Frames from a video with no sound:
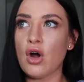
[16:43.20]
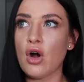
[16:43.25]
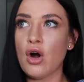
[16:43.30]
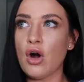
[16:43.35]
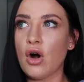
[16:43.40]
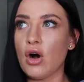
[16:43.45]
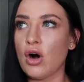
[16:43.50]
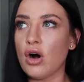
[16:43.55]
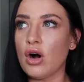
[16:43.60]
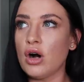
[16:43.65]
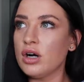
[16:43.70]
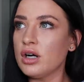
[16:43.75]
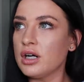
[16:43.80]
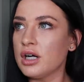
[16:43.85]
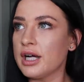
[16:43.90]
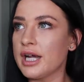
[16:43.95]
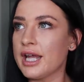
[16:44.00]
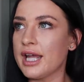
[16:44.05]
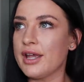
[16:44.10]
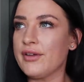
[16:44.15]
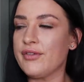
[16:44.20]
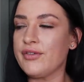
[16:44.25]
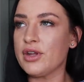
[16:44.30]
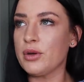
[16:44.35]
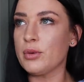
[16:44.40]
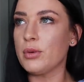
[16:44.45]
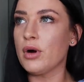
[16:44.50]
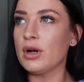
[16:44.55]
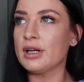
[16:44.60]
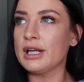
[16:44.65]
Or if
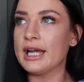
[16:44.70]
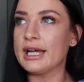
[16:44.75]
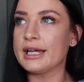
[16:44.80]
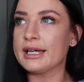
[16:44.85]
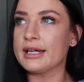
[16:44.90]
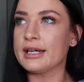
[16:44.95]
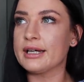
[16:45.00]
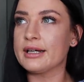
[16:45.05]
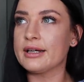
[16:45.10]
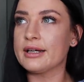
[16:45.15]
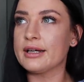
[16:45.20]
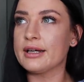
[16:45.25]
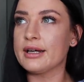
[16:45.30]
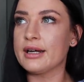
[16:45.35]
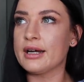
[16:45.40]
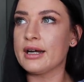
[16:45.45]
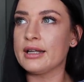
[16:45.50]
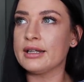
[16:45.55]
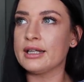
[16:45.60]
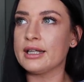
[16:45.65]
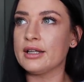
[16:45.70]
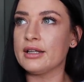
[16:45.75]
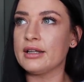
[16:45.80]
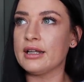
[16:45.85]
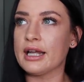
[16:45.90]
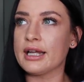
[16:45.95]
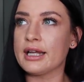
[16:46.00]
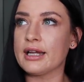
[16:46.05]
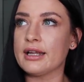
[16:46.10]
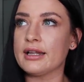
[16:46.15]
you are like a little
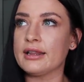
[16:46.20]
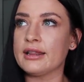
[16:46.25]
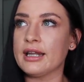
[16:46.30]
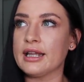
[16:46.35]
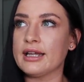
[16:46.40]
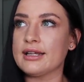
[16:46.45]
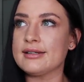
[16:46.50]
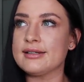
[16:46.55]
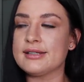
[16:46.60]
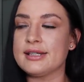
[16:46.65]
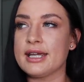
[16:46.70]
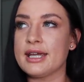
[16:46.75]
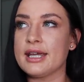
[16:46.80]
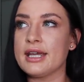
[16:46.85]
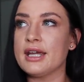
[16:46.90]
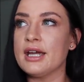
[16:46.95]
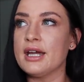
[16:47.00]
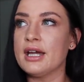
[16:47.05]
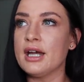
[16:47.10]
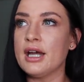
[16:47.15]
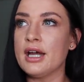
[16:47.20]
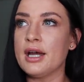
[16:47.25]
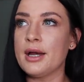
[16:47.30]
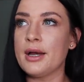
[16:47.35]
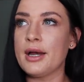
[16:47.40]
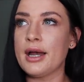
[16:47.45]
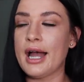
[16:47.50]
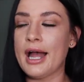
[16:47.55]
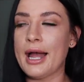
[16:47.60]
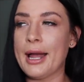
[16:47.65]
like lacy
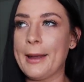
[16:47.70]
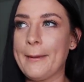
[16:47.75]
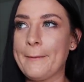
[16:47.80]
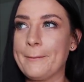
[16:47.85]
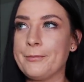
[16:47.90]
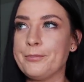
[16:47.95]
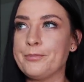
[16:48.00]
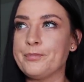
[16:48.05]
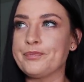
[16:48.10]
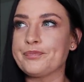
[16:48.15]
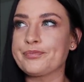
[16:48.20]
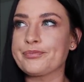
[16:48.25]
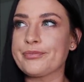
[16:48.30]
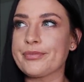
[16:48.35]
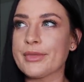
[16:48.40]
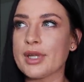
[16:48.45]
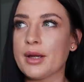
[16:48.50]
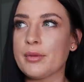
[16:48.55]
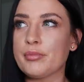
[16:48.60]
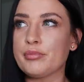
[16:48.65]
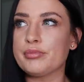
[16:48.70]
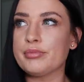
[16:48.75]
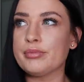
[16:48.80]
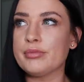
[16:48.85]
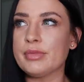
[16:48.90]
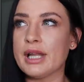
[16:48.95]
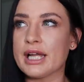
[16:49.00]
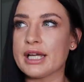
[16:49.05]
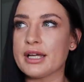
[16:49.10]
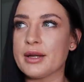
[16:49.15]
um
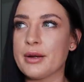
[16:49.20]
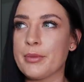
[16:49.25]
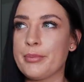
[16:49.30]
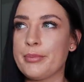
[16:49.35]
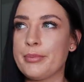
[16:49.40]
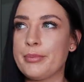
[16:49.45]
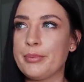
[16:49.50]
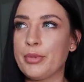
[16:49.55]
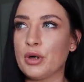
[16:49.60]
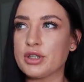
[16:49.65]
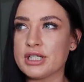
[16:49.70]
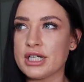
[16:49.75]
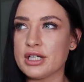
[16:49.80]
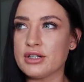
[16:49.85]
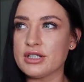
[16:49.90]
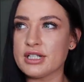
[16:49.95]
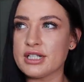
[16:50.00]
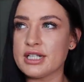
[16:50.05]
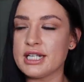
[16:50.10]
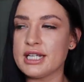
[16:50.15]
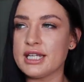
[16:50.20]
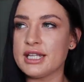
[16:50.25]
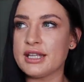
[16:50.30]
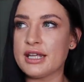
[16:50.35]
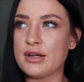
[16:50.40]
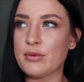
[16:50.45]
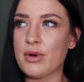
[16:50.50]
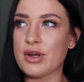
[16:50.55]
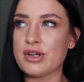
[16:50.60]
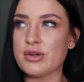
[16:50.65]
like a body underneath
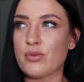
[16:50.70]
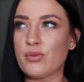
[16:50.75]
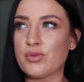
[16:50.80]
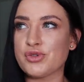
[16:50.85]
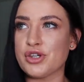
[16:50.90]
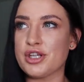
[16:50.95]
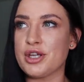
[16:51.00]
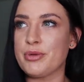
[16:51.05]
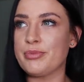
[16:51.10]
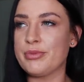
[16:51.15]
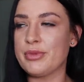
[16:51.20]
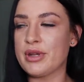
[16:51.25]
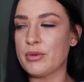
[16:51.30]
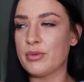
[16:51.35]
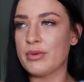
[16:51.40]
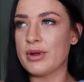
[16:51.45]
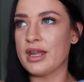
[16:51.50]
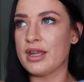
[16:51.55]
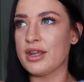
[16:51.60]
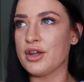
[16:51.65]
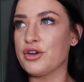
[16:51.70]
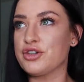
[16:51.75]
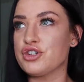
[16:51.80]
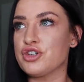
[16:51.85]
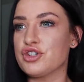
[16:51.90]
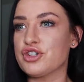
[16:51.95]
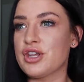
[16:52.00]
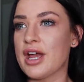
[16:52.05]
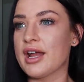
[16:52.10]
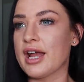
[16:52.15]
it, where so you you, you could
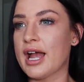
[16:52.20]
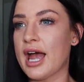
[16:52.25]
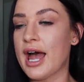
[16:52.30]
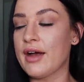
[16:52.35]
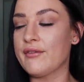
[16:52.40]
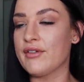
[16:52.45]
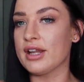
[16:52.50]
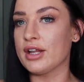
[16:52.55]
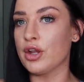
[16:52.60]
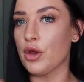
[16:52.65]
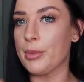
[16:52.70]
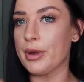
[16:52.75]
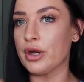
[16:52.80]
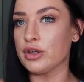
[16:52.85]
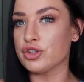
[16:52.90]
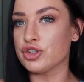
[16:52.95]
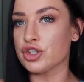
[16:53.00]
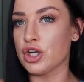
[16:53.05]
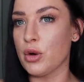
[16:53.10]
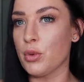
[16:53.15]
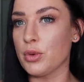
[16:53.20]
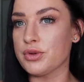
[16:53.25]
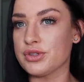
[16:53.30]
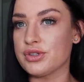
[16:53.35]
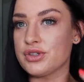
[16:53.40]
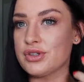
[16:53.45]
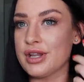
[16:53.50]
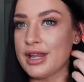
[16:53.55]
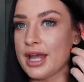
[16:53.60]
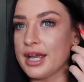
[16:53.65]
just like have a little bit on show, it
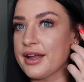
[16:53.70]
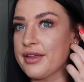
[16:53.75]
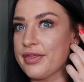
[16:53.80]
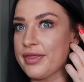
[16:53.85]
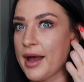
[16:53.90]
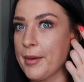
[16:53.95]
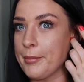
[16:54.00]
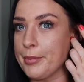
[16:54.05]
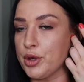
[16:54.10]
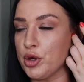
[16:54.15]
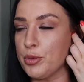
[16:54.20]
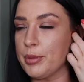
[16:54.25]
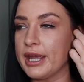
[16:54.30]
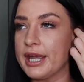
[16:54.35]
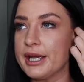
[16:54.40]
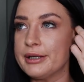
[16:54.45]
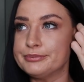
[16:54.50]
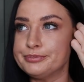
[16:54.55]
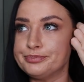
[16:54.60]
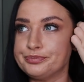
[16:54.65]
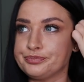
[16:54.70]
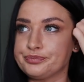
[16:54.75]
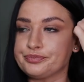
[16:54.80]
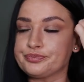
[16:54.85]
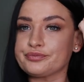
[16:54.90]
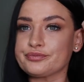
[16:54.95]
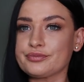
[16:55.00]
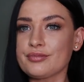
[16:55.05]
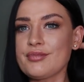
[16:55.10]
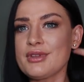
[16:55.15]
wasn't like that booby,
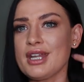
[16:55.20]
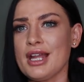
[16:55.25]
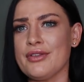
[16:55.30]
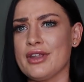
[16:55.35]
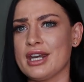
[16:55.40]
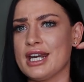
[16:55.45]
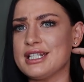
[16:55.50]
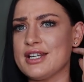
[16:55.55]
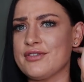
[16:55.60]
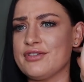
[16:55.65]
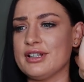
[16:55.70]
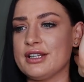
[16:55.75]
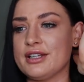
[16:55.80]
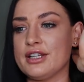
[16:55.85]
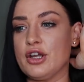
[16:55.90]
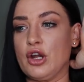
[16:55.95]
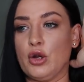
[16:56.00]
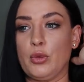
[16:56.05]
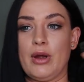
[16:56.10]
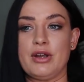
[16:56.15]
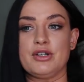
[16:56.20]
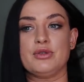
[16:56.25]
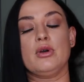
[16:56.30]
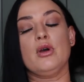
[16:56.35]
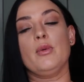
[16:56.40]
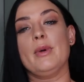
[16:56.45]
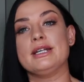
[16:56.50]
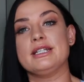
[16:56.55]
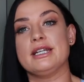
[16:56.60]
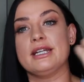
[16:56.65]
then I definitely think you could wear it to
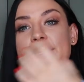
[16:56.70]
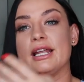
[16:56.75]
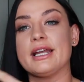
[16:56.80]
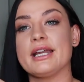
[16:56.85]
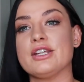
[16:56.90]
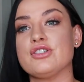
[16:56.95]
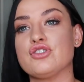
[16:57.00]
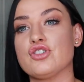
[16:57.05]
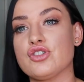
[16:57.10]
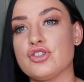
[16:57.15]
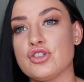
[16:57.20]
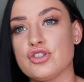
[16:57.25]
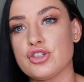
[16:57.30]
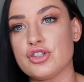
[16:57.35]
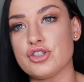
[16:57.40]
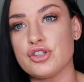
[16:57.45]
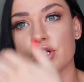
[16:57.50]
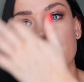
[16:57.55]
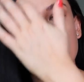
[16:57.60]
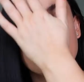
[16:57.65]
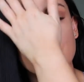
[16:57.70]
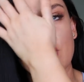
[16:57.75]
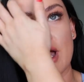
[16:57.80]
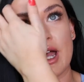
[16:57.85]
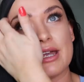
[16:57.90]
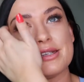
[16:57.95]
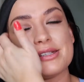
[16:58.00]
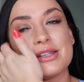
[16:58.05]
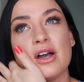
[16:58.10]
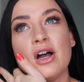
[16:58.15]
a wedding. Like, it's just such a stunning
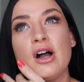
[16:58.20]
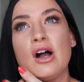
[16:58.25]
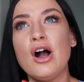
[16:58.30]
dress.